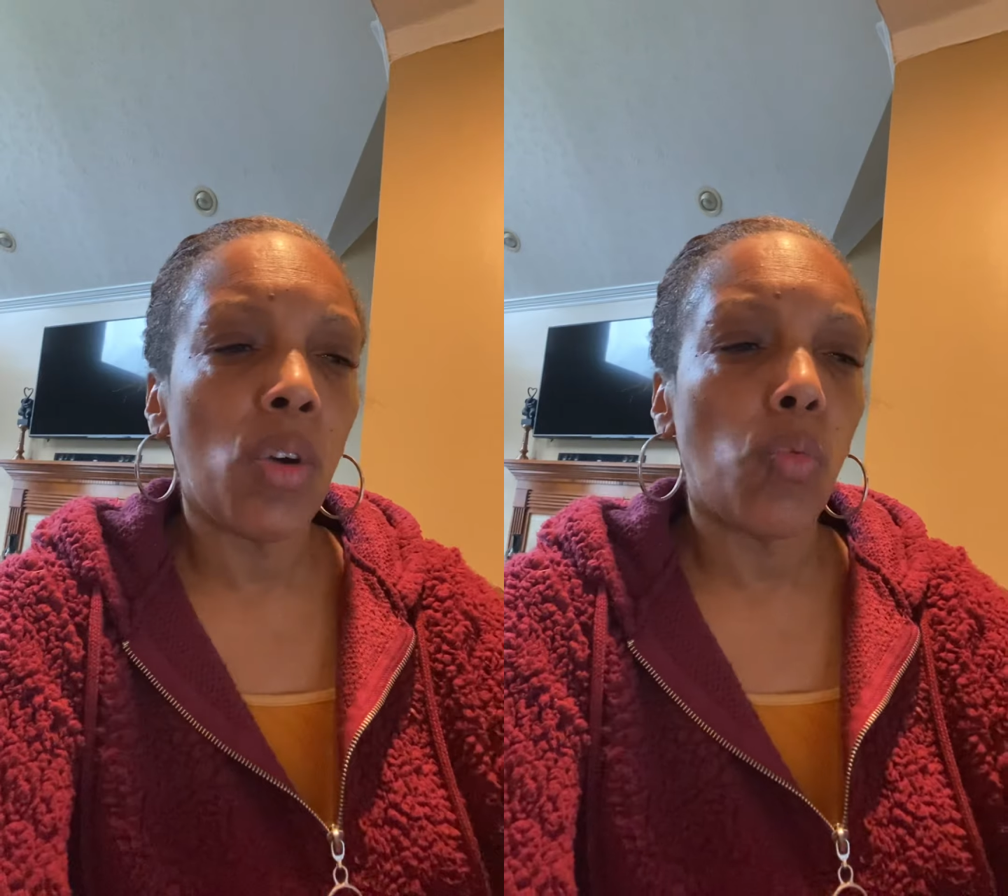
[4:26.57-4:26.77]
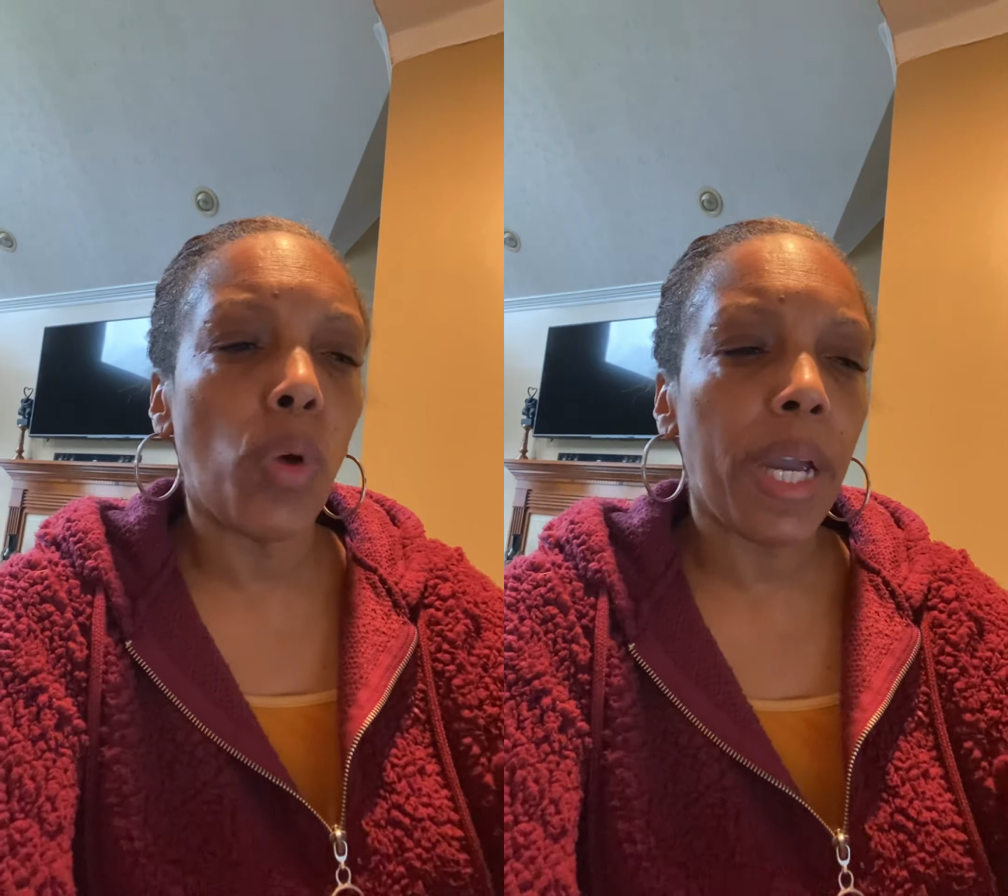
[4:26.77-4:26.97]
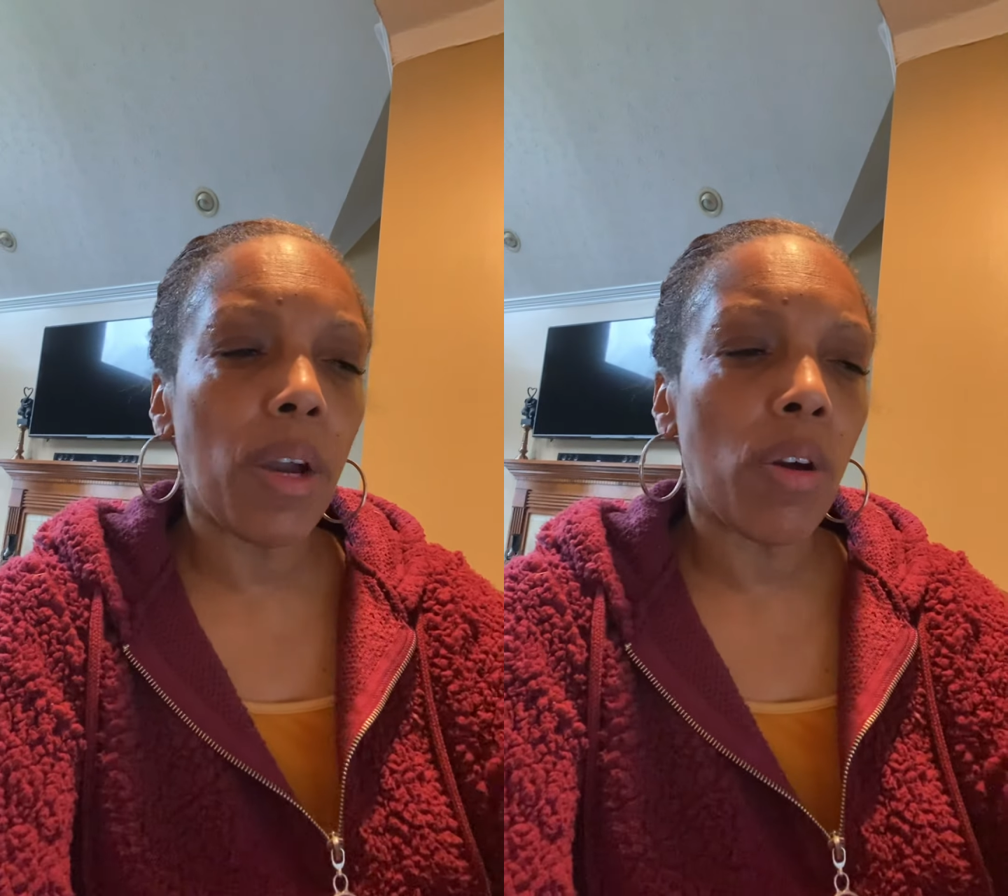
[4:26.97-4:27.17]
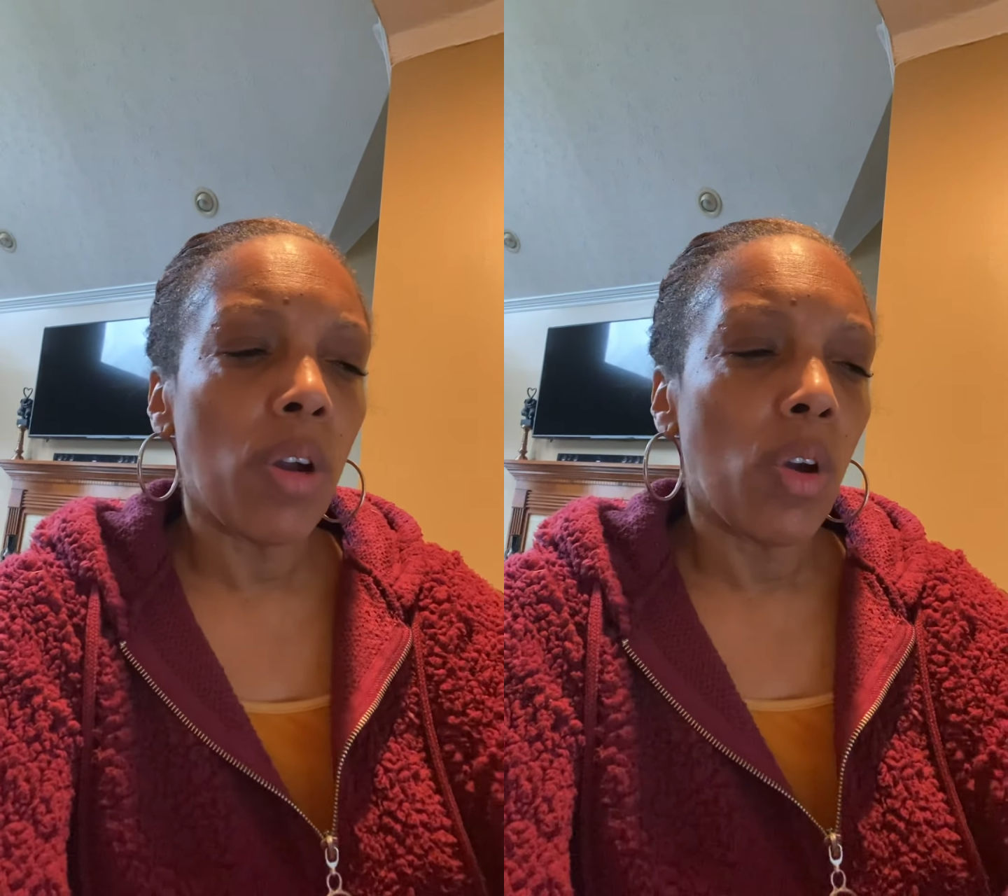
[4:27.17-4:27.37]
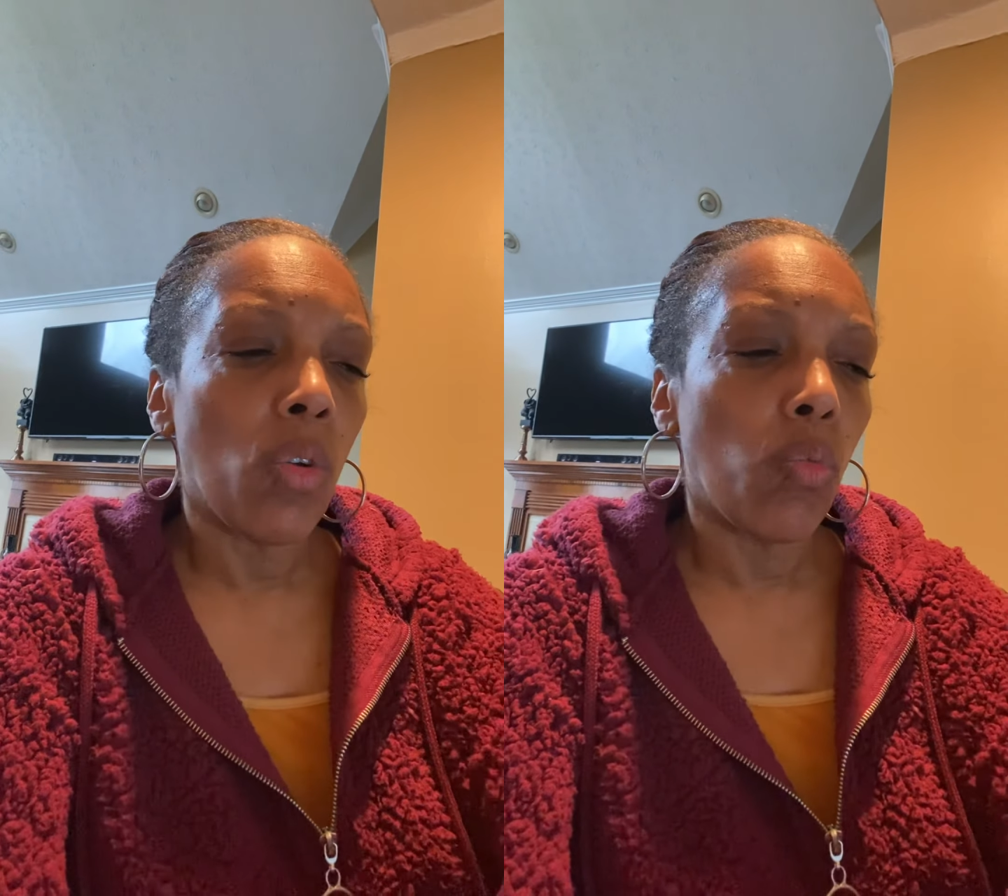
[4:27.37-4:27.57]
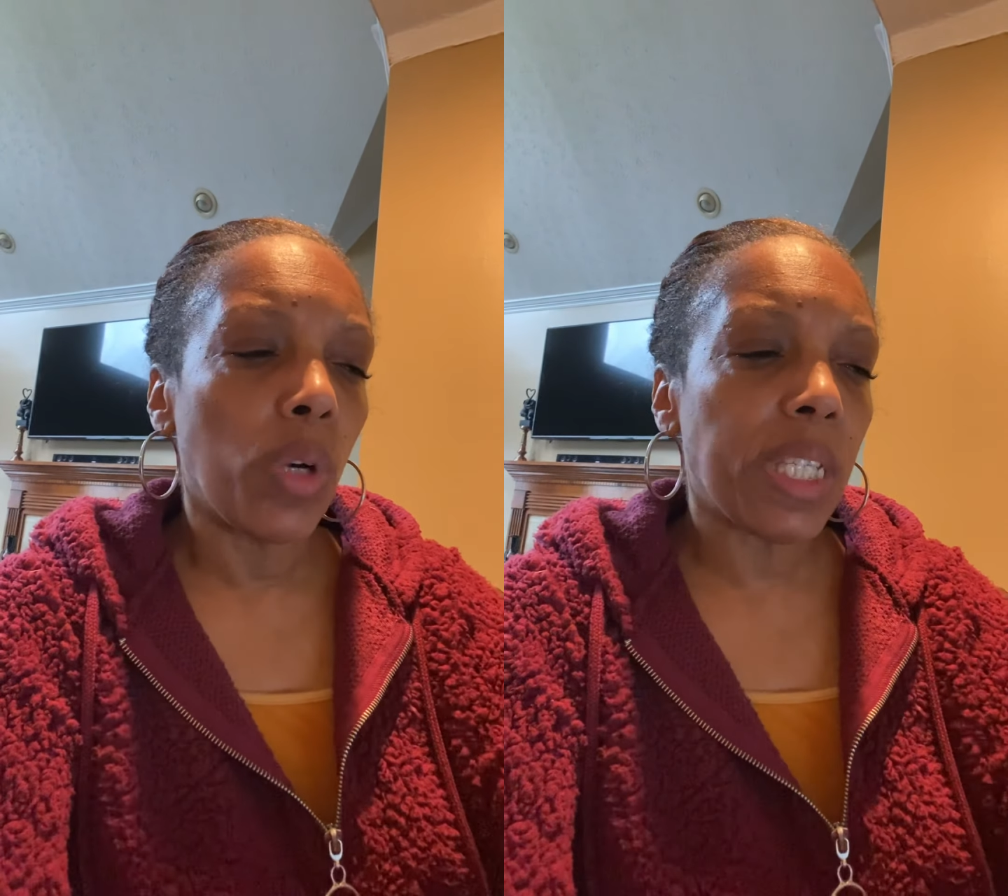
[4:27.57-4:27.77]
where when